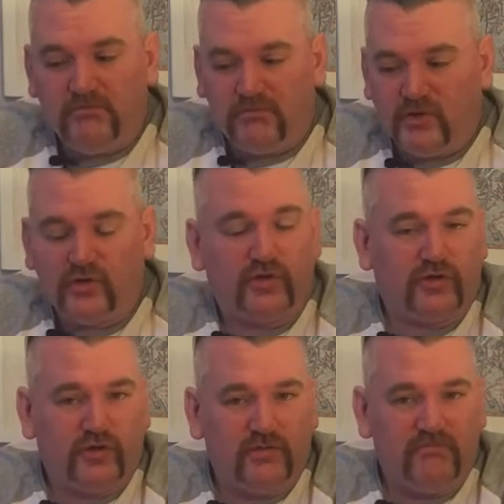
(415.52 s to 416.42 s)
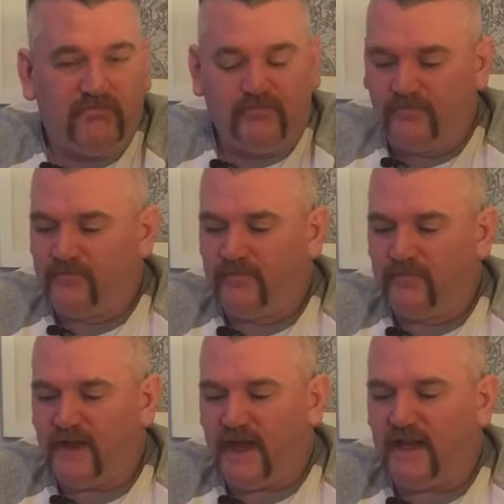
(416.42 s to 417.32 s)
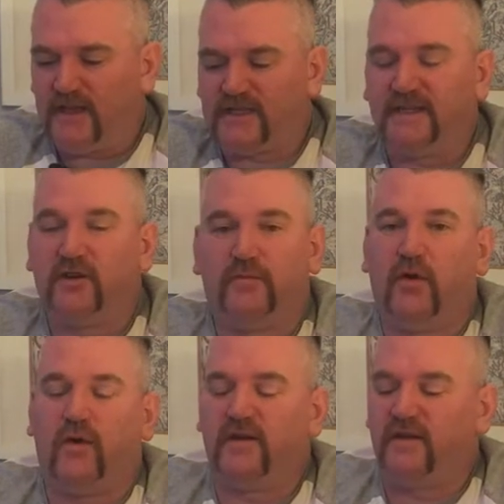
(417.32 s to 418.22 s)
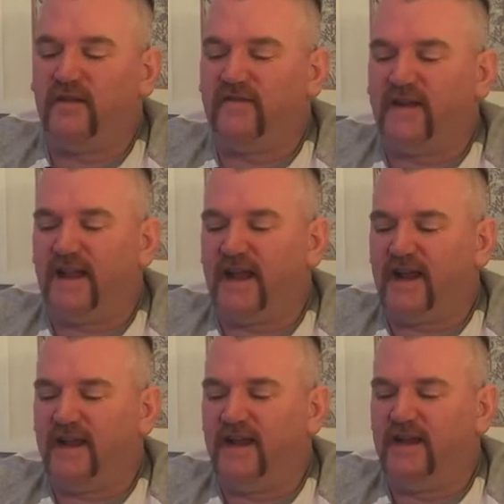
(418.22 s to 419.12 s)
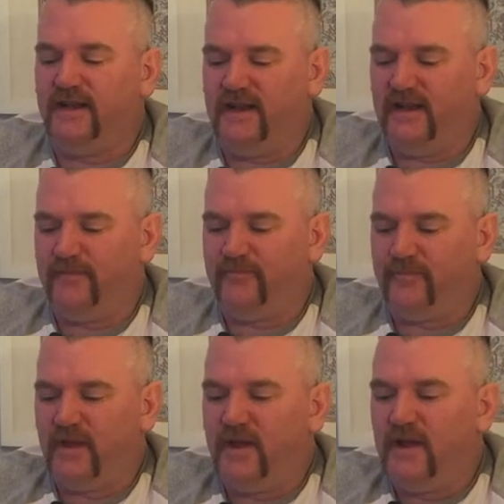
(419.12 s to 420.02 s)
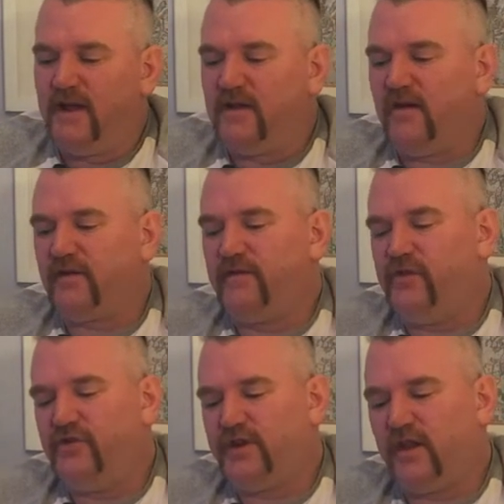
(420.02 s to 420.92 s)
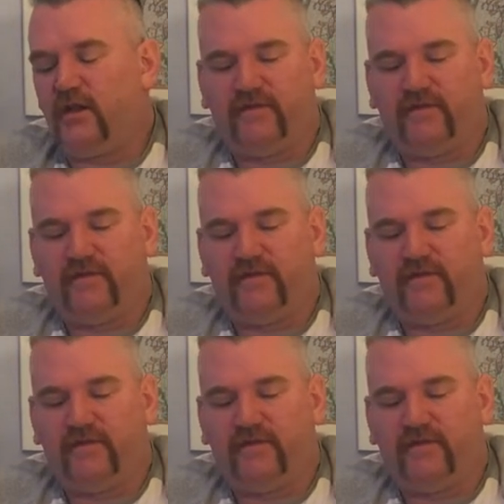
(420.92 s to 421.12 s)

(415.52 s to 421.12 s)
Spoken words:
produce Islay Single Malt under the Finlaggan name. Now, I've reviewed another